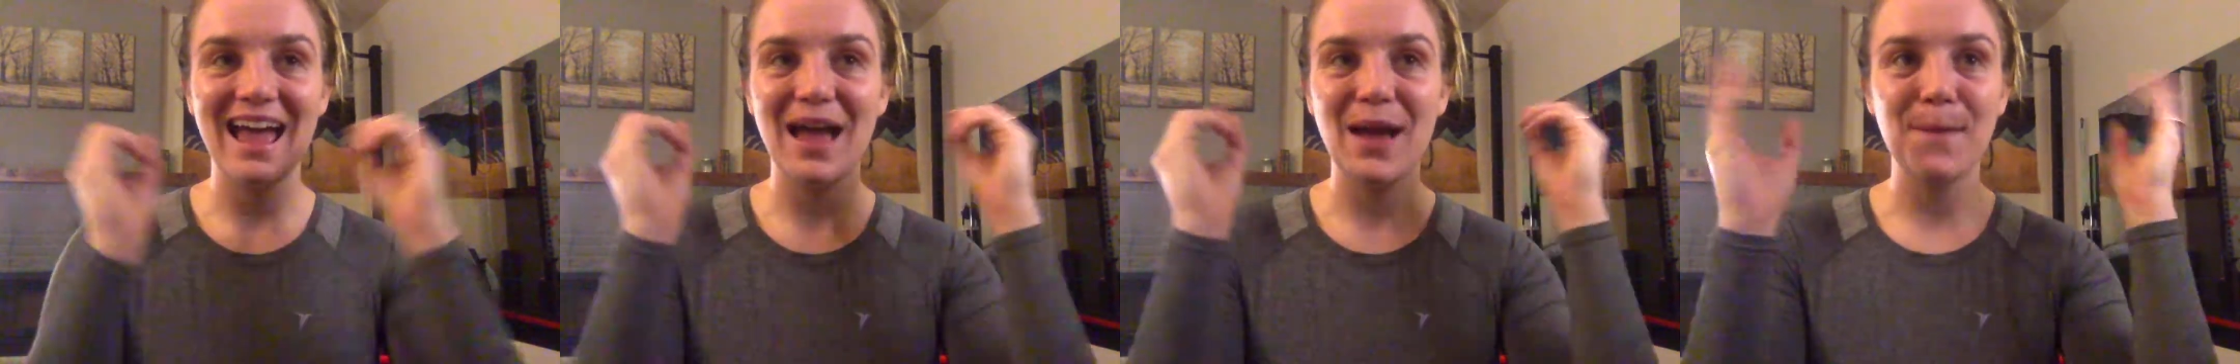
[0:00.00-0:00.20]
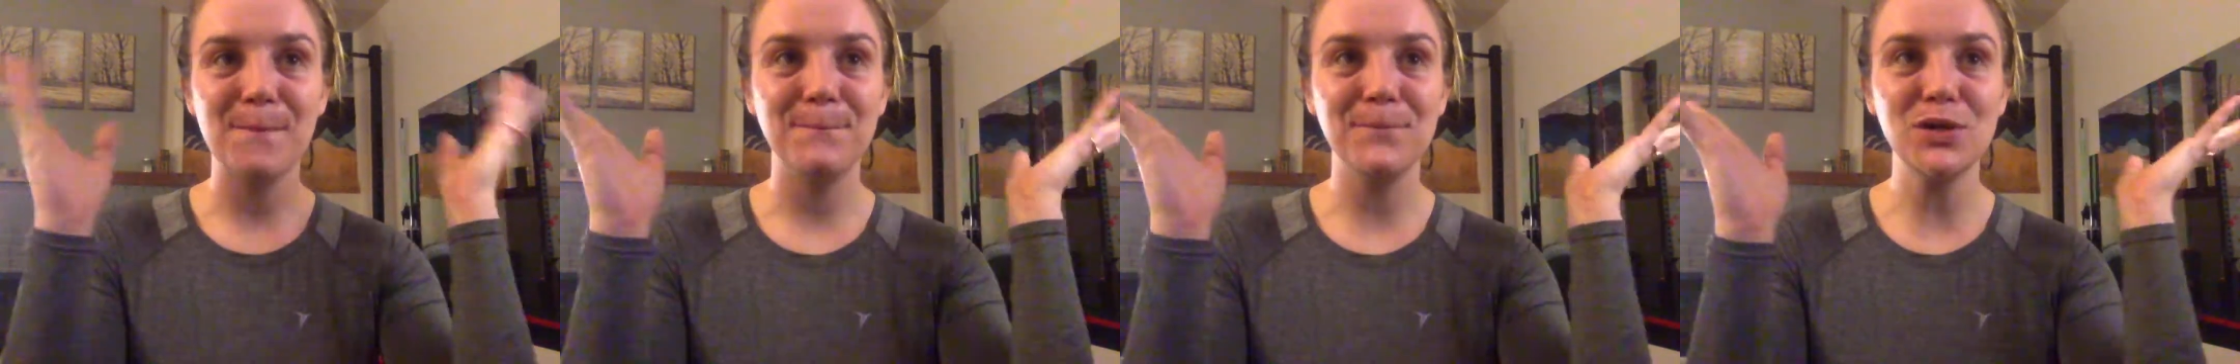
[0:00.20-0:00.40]

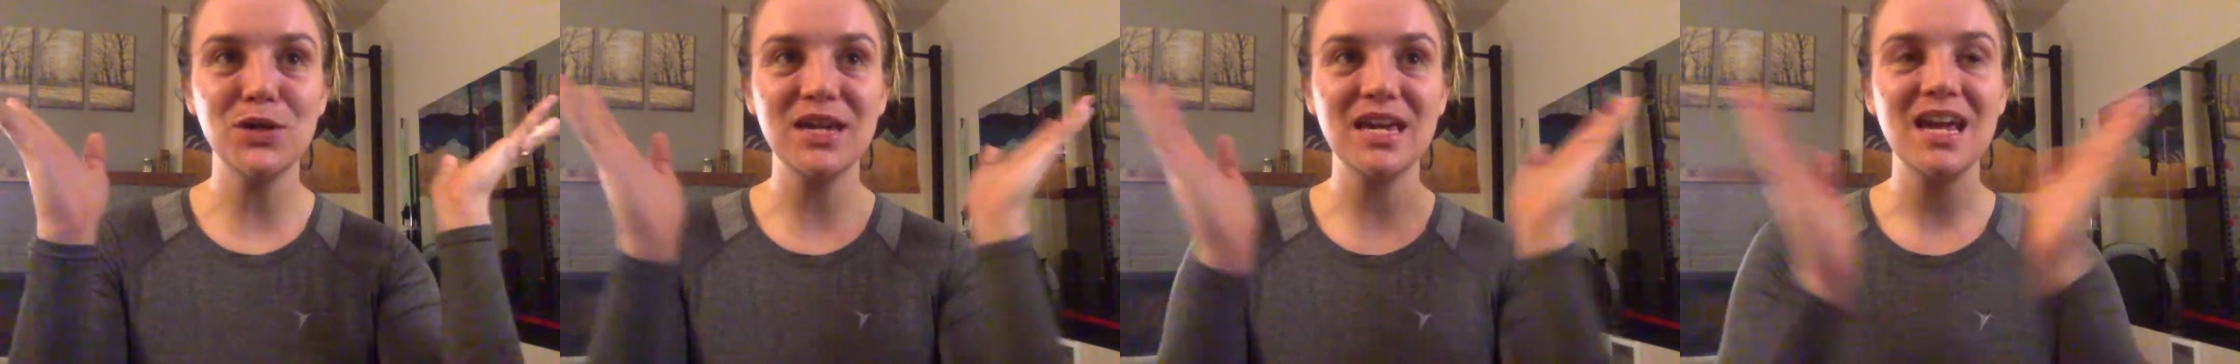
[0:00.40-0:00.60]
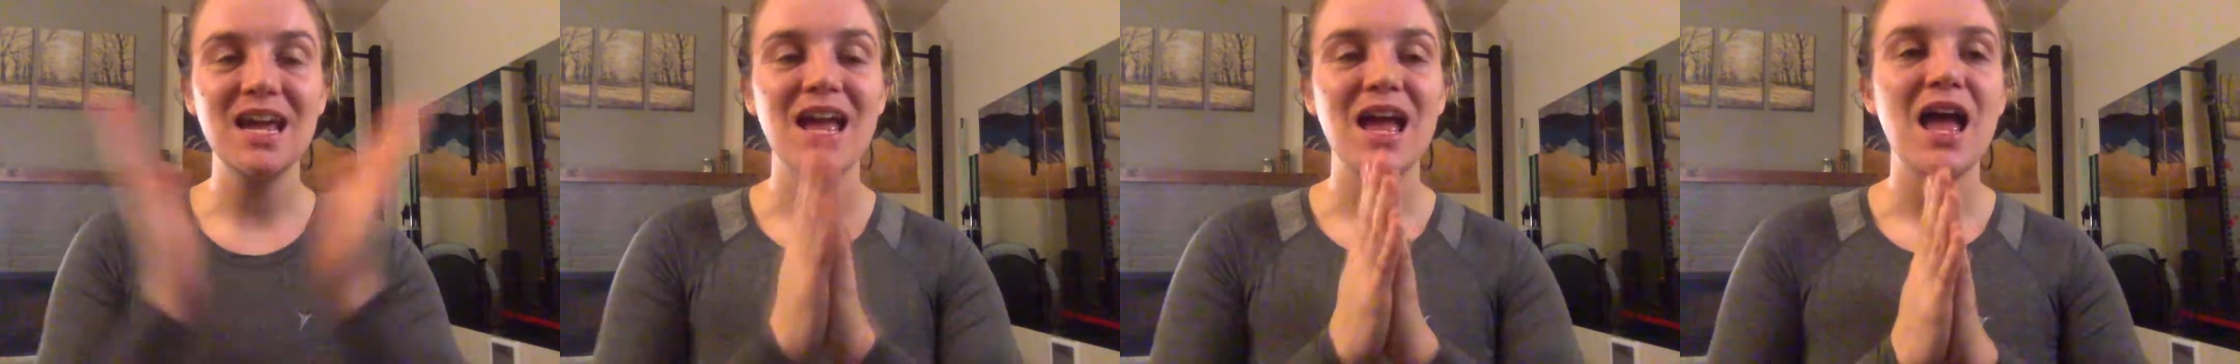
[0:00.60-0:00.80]

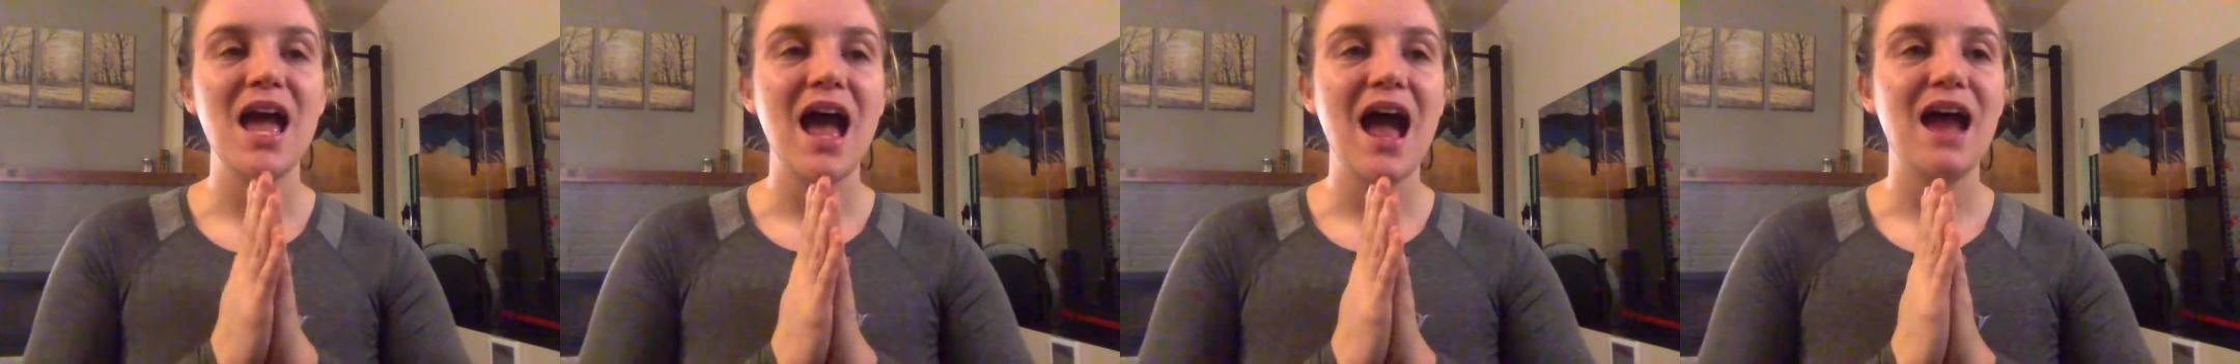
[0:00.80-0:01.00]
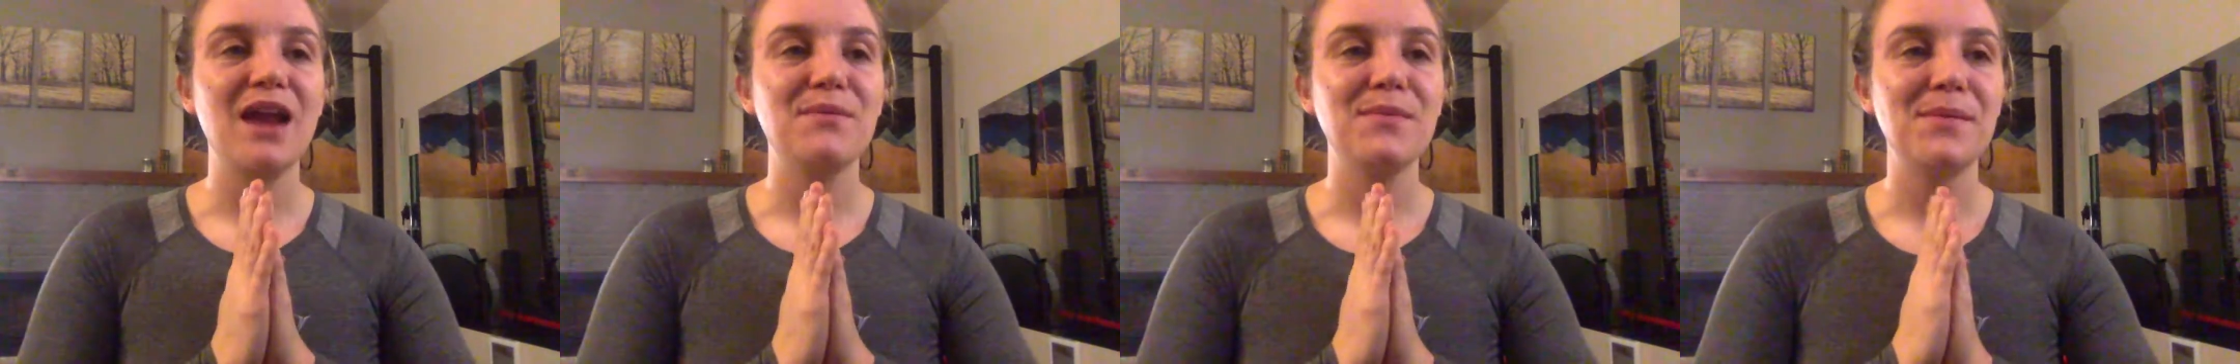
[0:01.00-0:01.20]
booty,
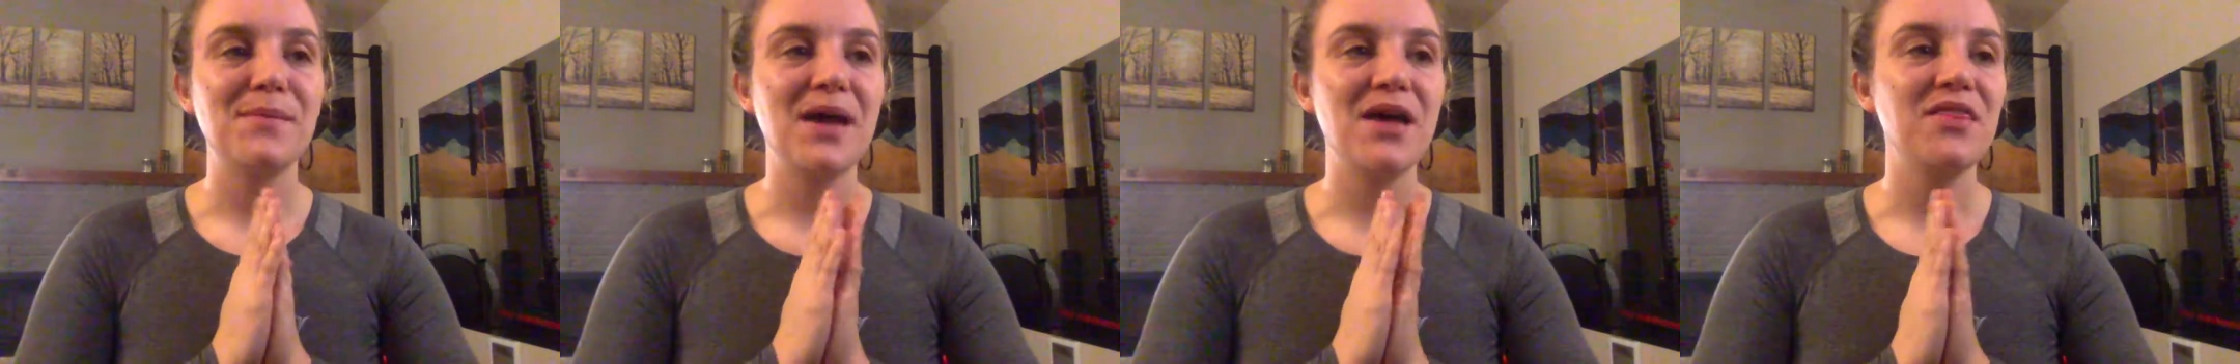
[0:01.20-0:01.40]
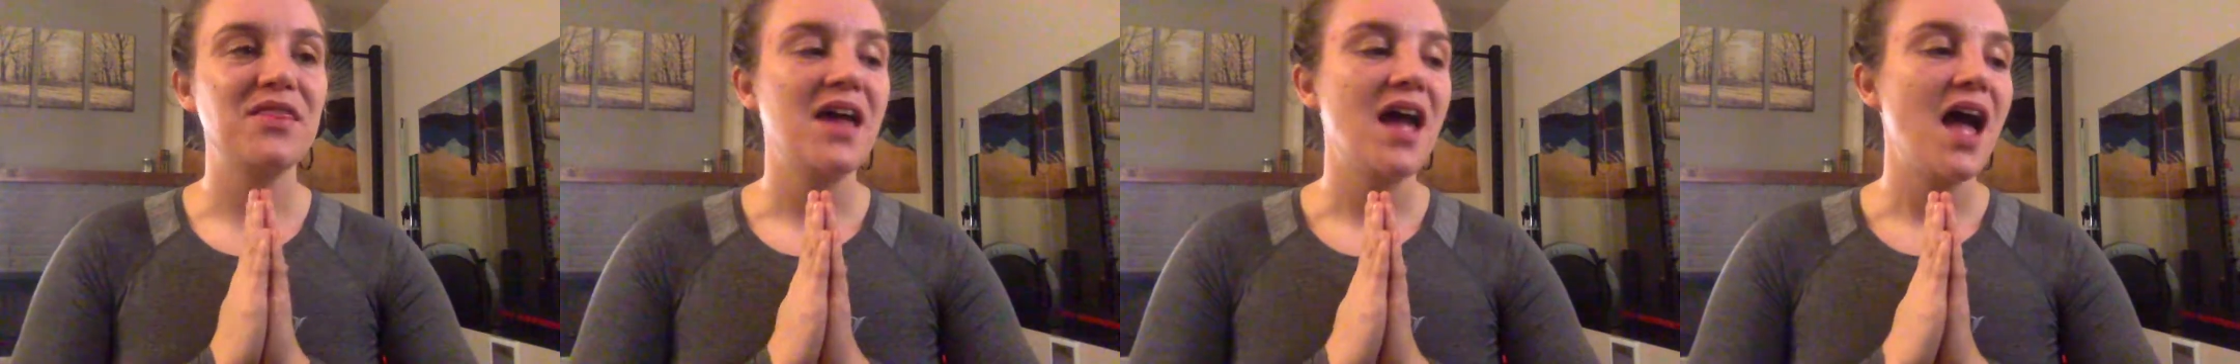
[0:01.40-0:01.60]
out of my mouth,